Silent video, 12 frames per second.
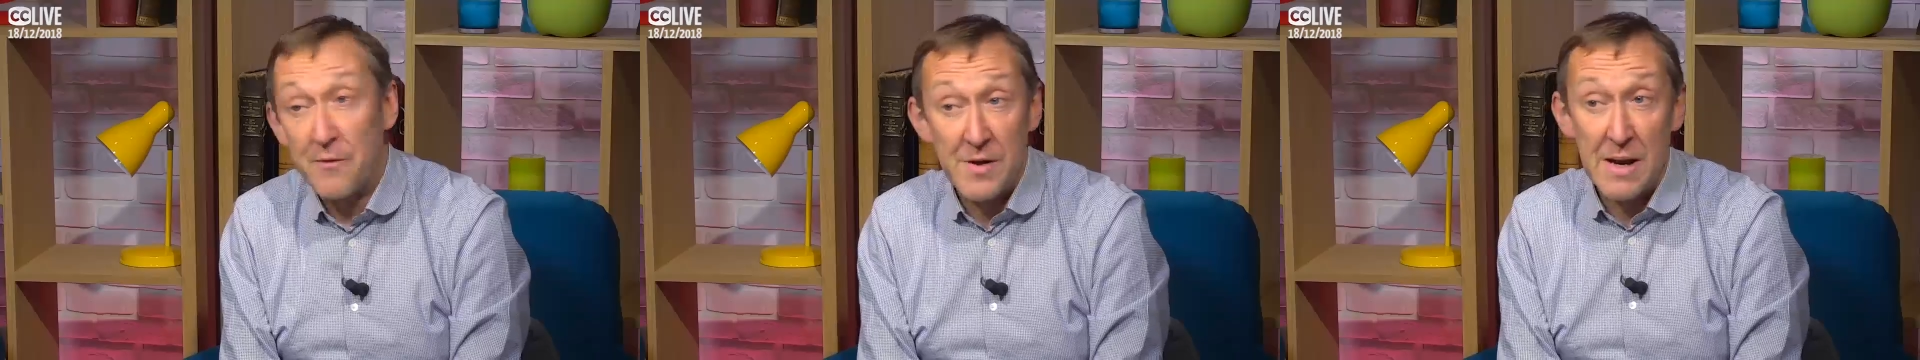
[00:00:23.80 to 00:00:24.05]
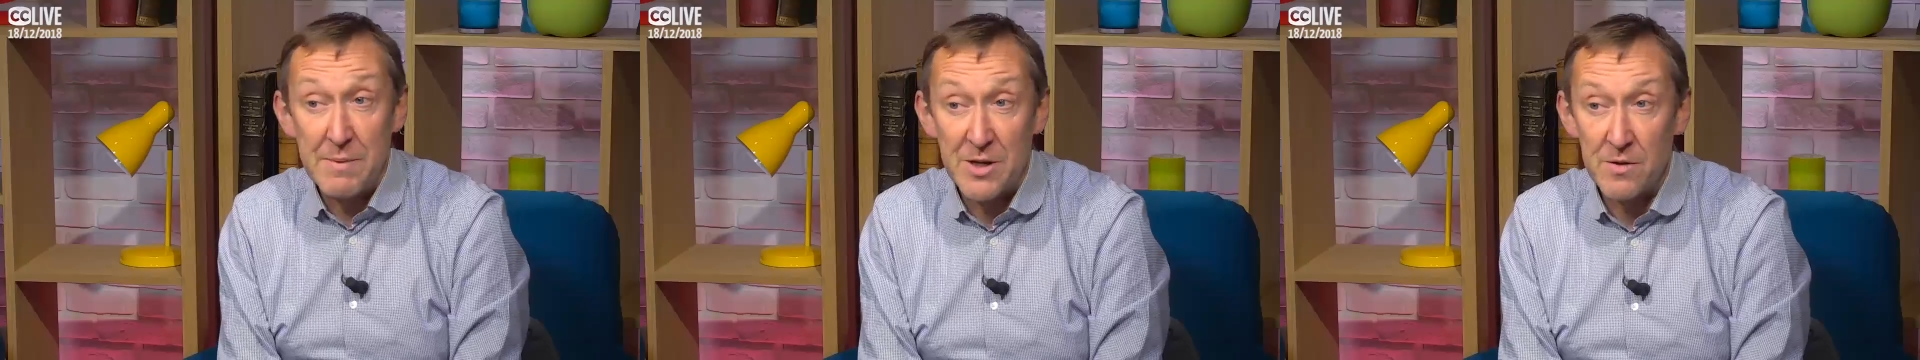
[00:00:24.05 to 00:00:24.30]
of
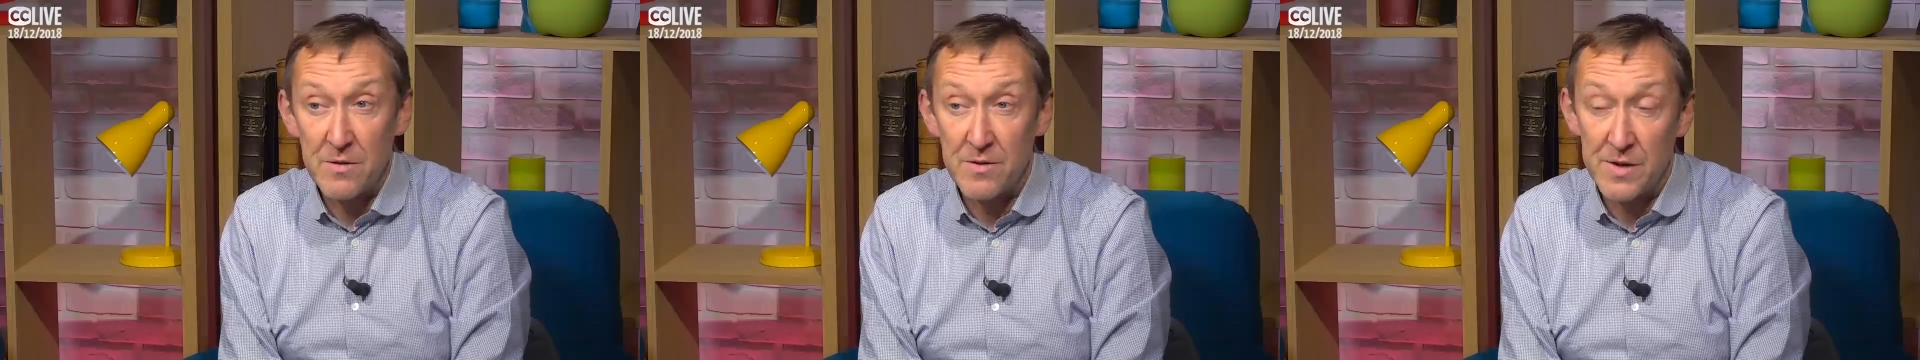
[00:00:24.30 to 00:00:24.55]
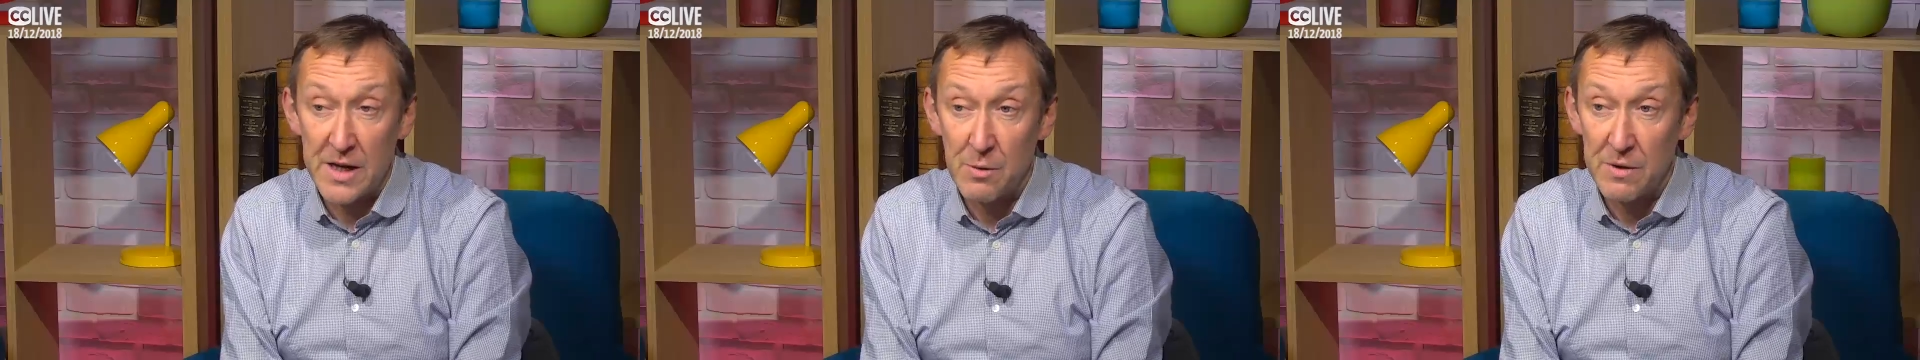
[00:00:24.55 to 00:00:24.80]
inhabitants,
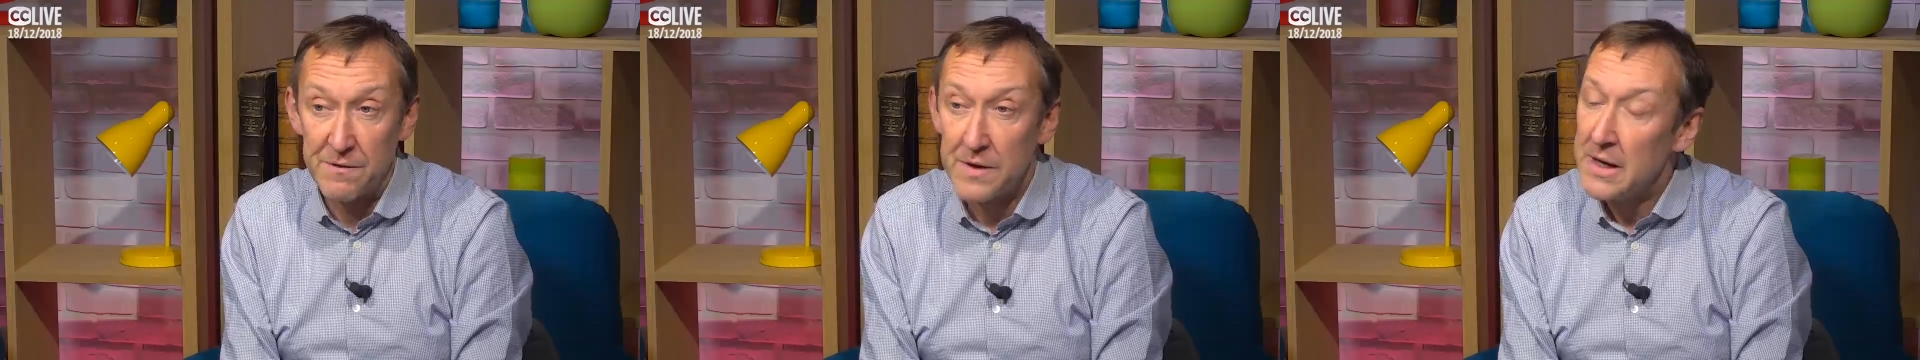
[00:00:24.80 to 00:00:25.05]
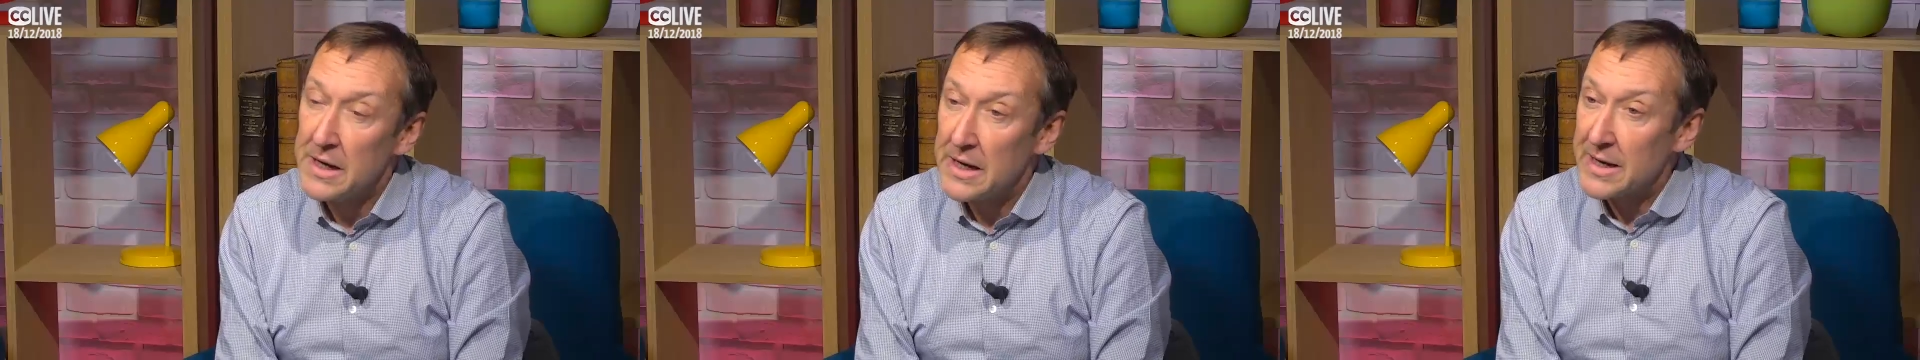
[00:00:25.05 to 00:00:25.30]
dealing with
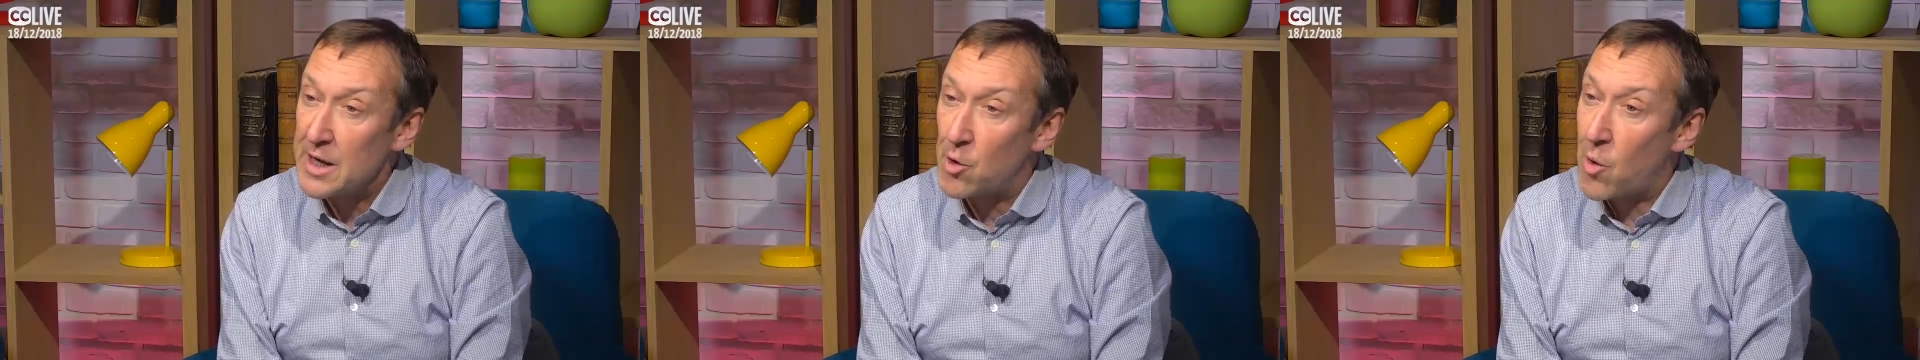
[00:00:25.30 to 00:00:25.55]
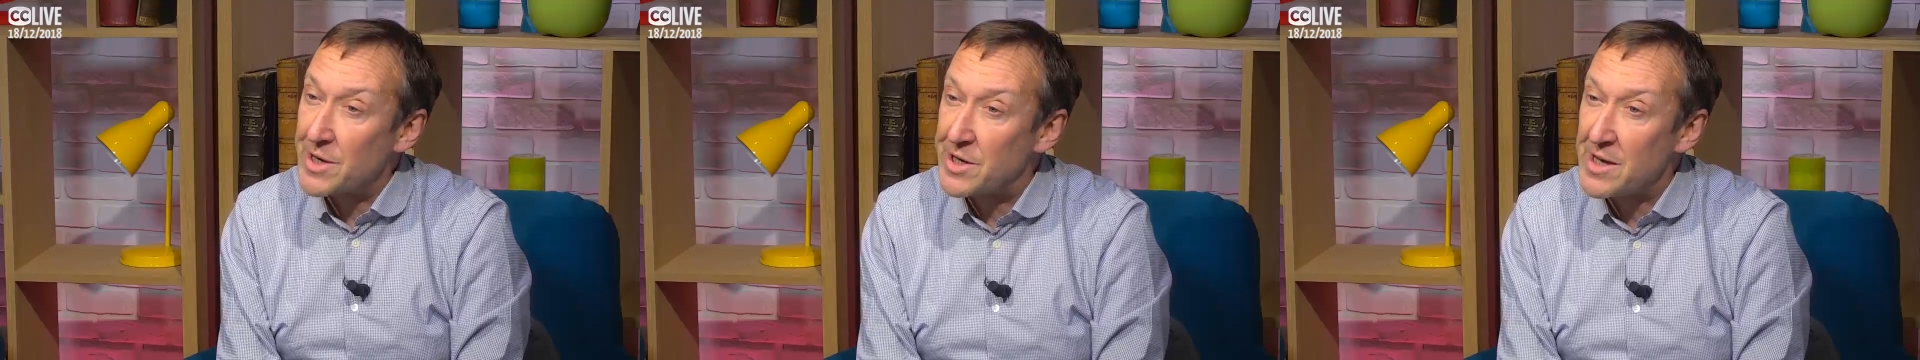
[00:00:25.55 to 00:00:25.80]

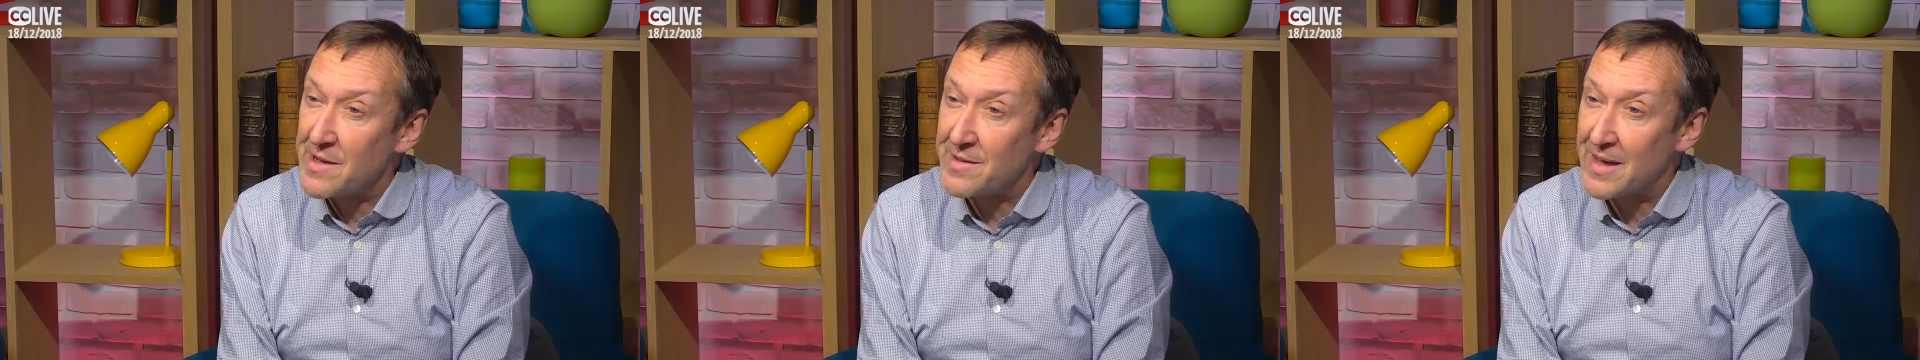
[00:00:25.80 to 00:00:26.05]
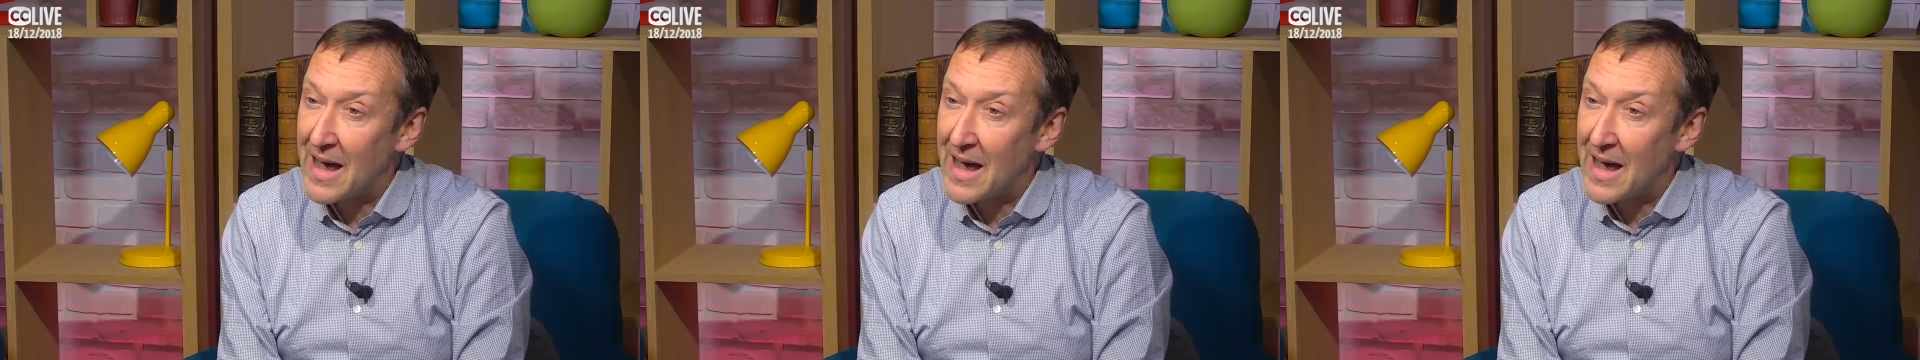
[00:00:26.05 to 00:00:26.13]
inequalities,